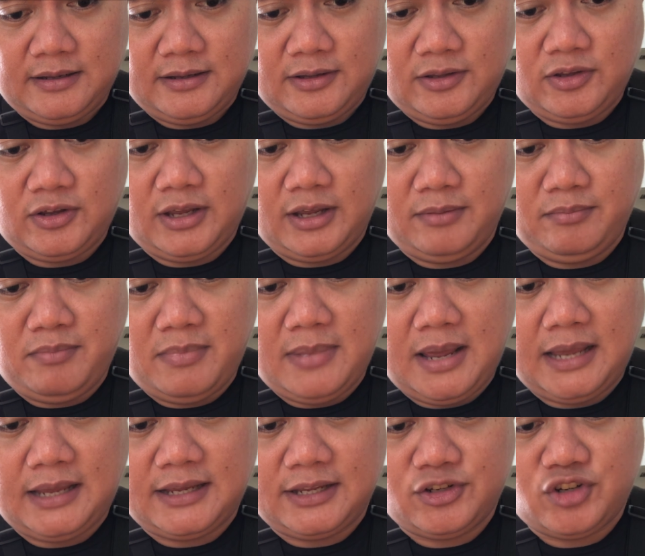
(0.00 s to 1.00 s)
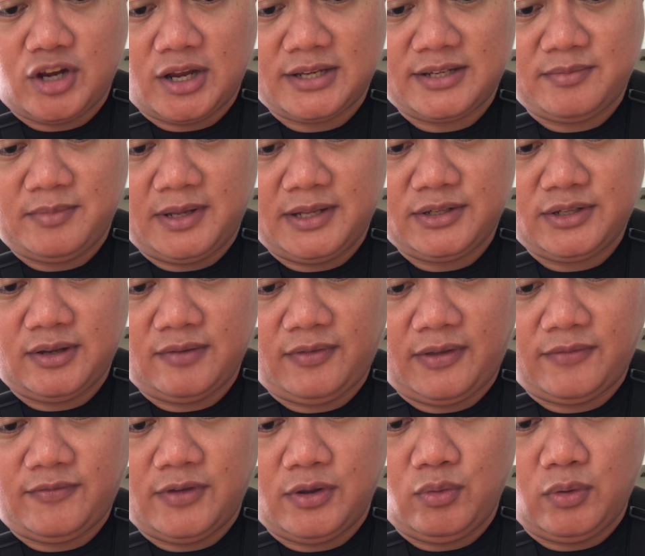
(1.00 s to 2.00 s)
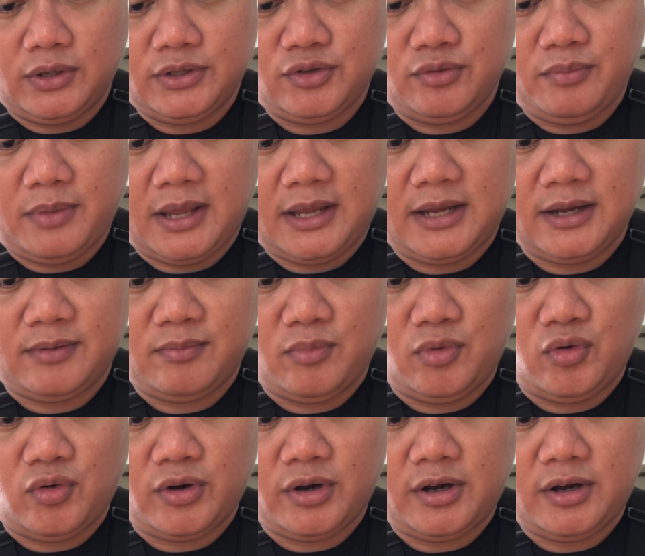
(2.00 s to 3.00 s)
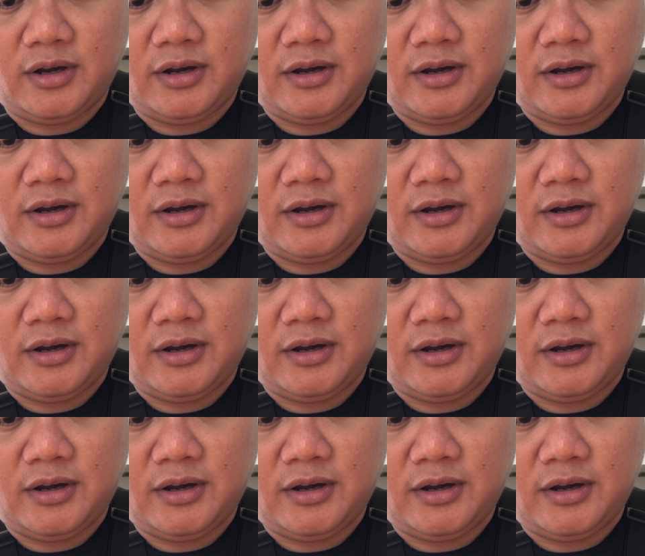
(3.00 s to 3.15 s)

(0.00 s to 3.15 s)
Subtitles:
you can make adjustments if you want to make it more